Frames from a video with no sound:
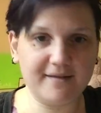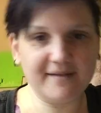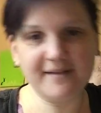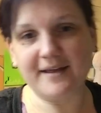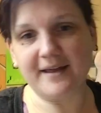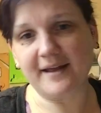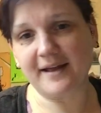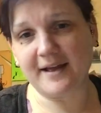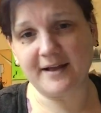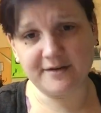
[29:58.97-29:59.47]

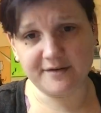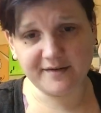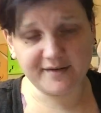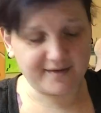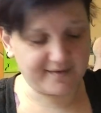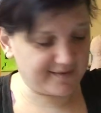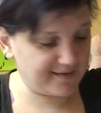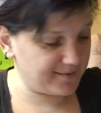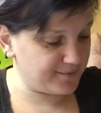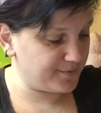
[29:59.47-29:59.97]
like, I just
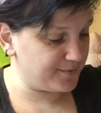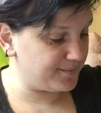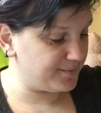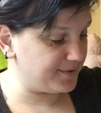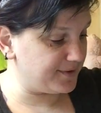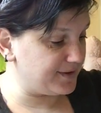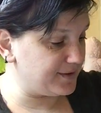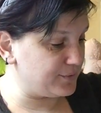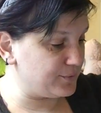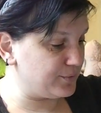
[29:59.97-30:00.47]
thought they were
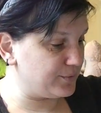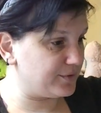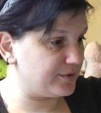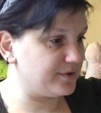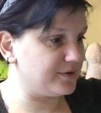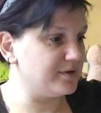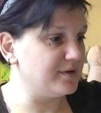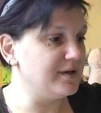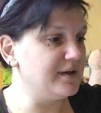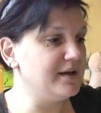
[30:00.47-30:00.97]
really
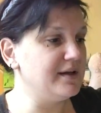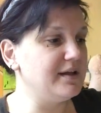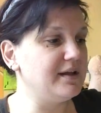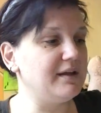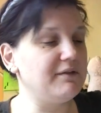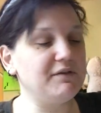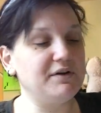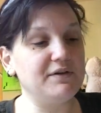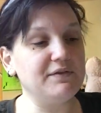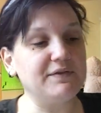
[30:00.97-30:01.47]
cool.
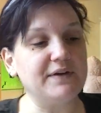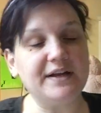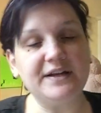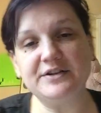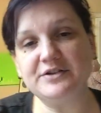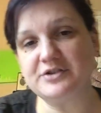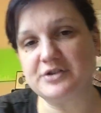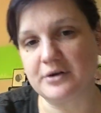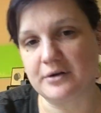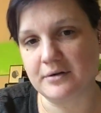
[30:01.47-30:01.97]
Even if I
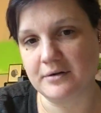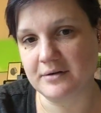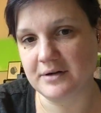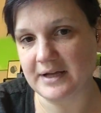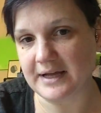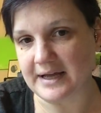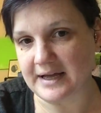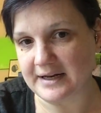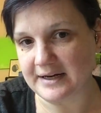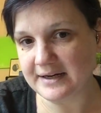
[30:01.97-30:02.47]
don't
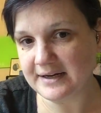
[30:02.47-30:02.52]
add